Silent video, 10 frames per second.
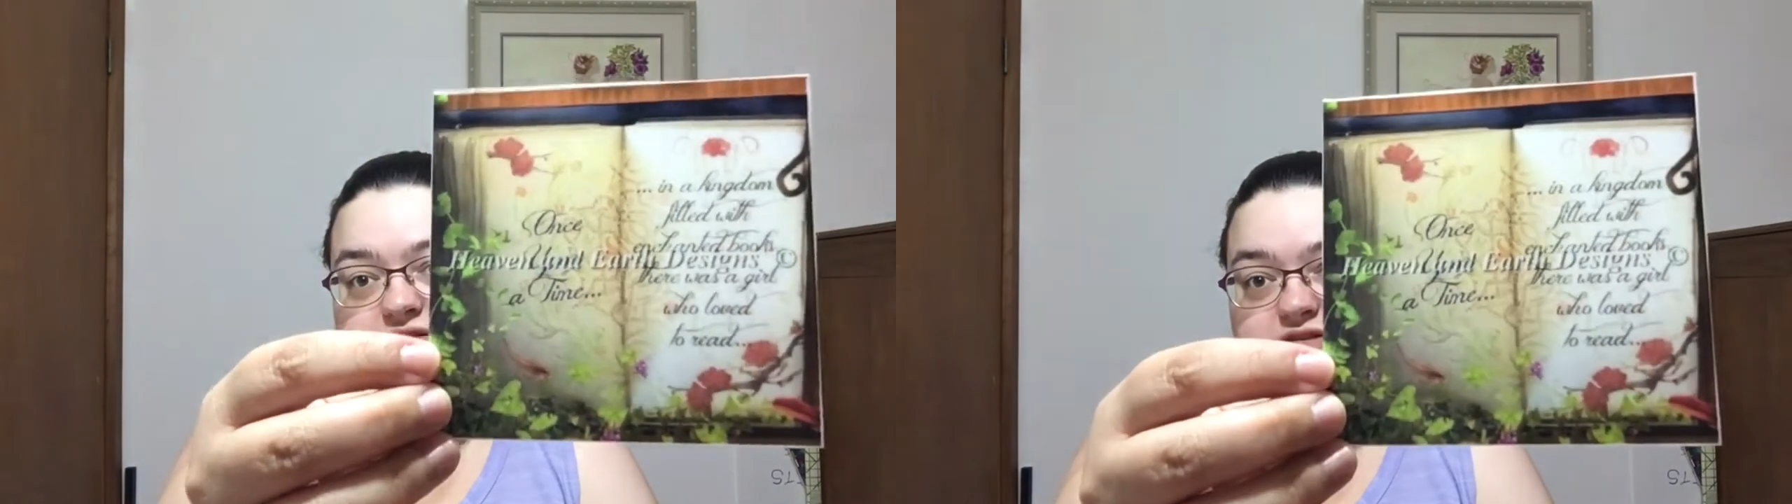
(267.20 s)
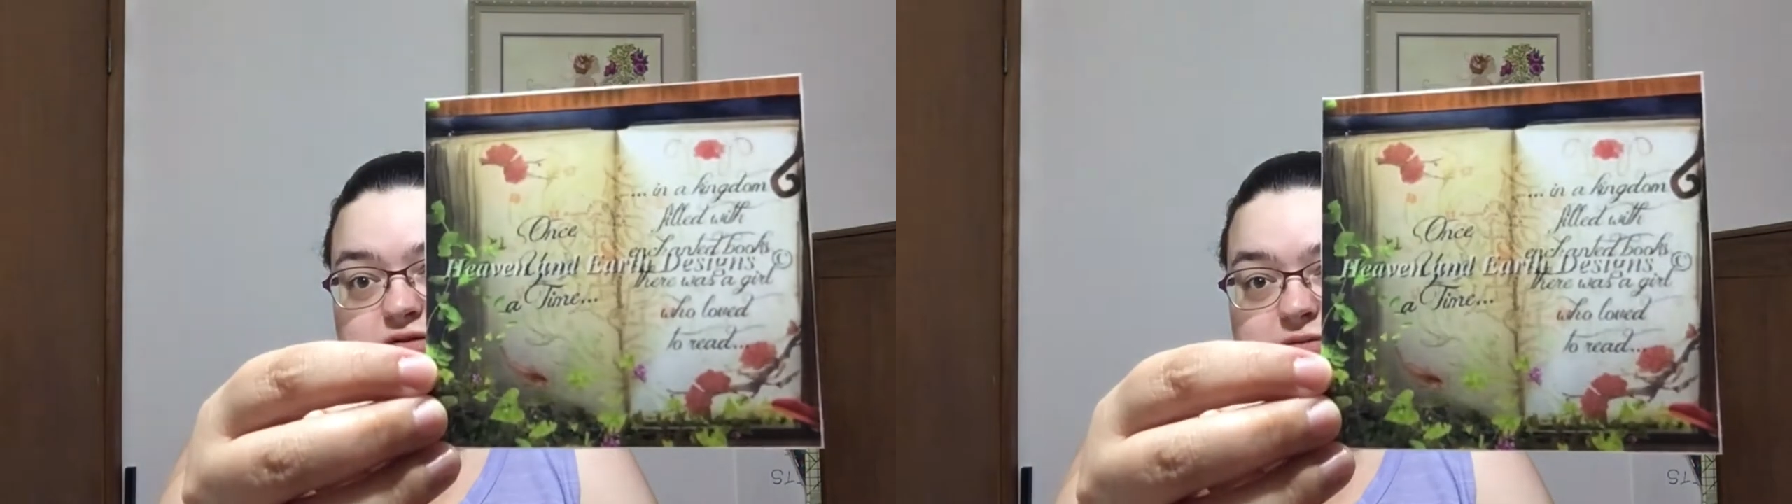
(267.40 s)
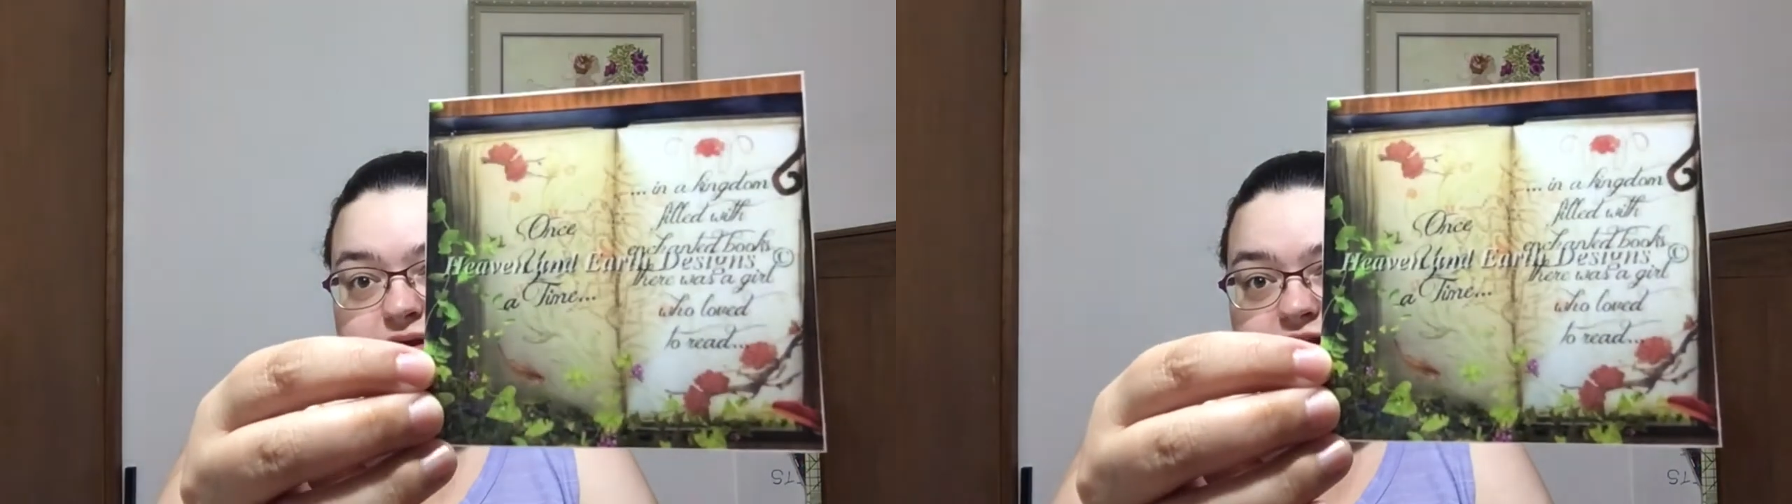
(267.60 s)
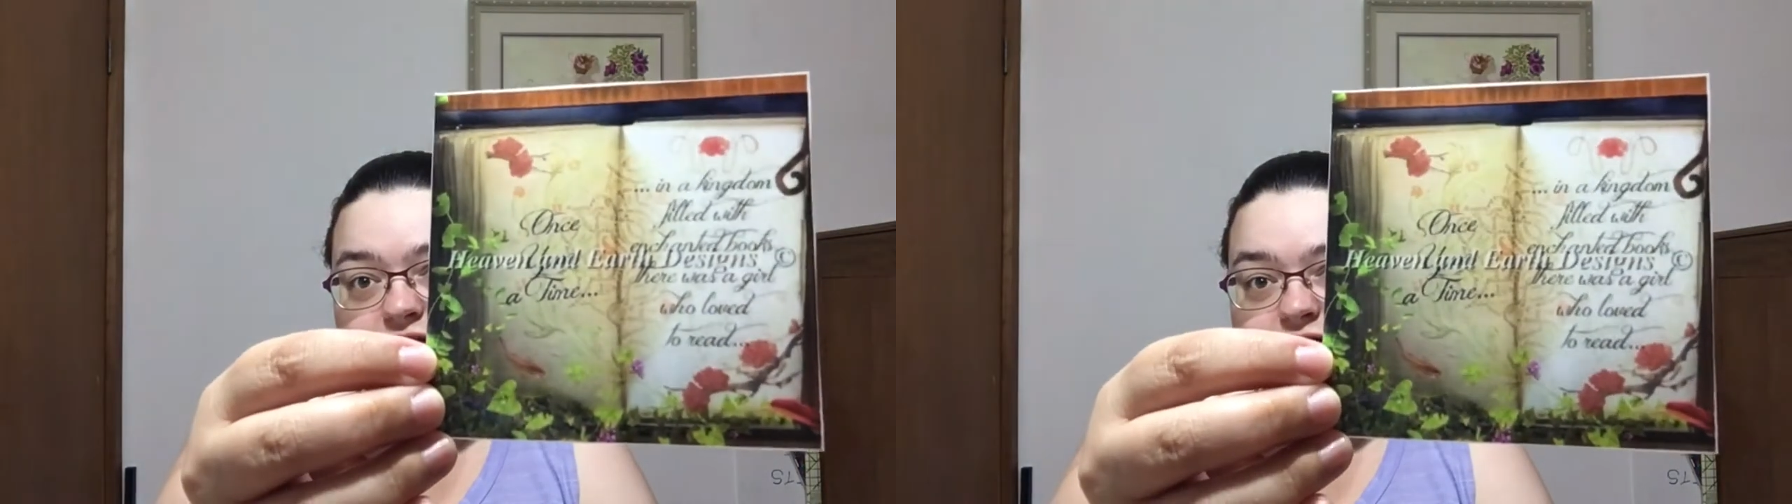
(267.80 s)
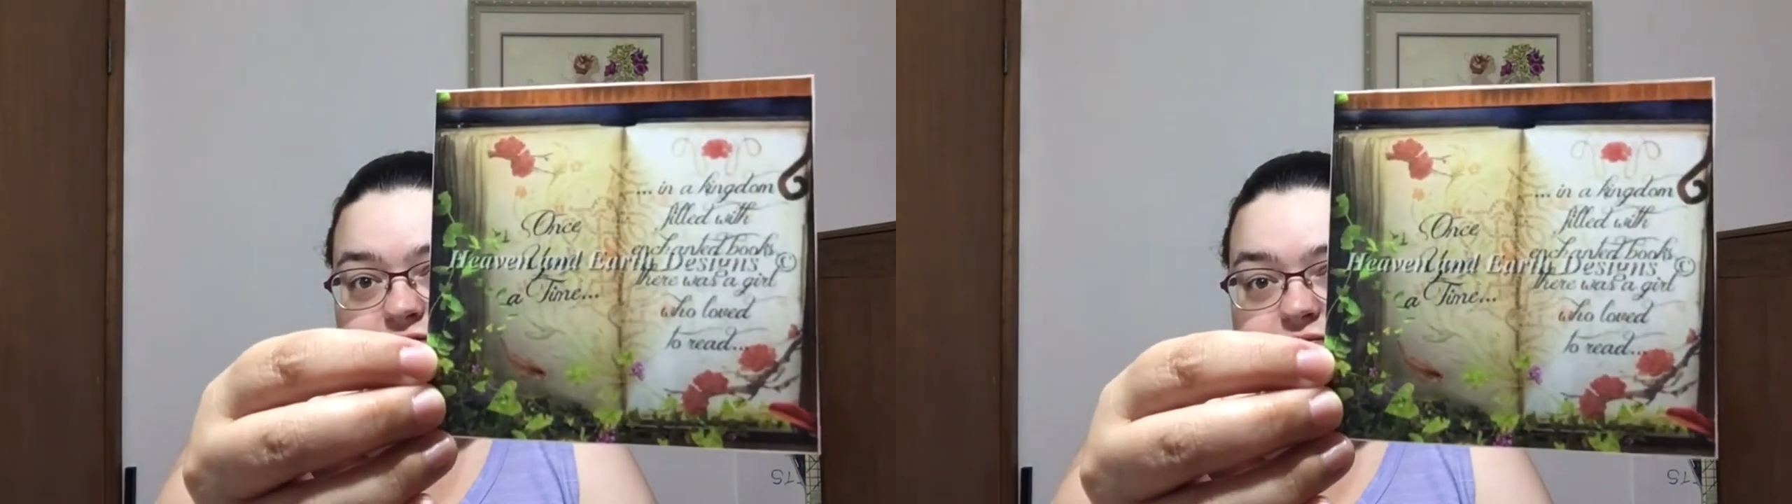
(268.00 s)
it's one of my
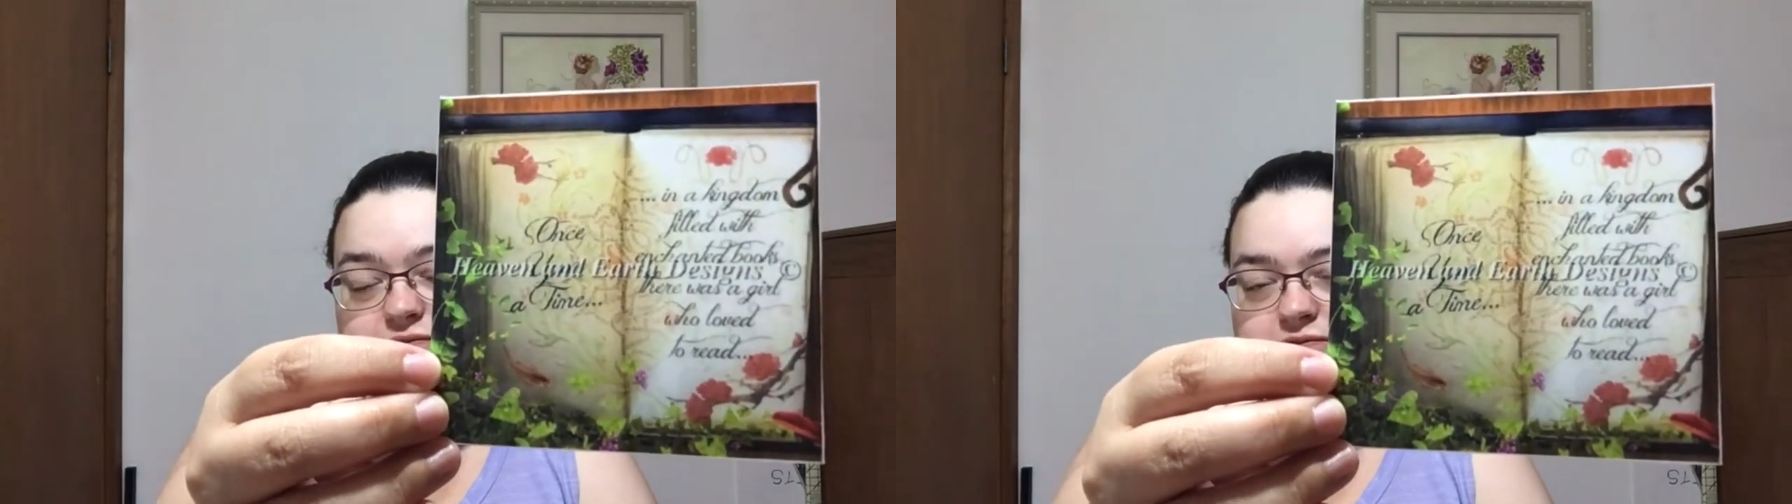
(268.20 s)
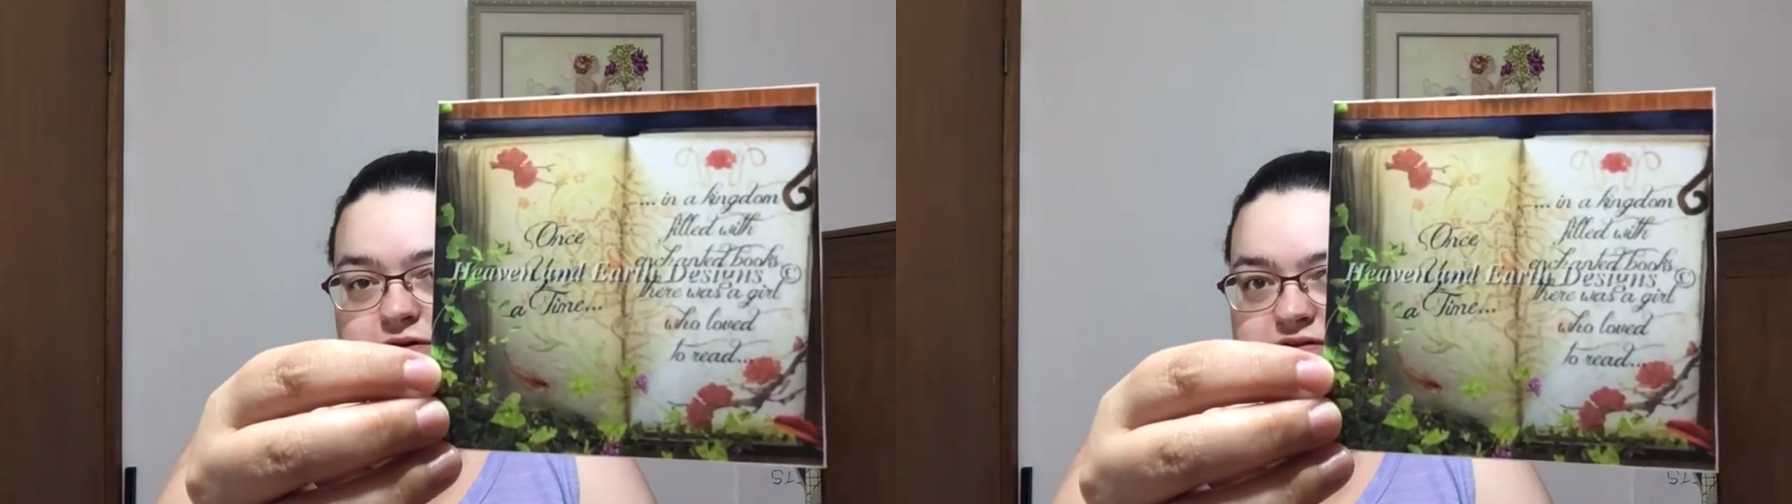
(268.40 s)
first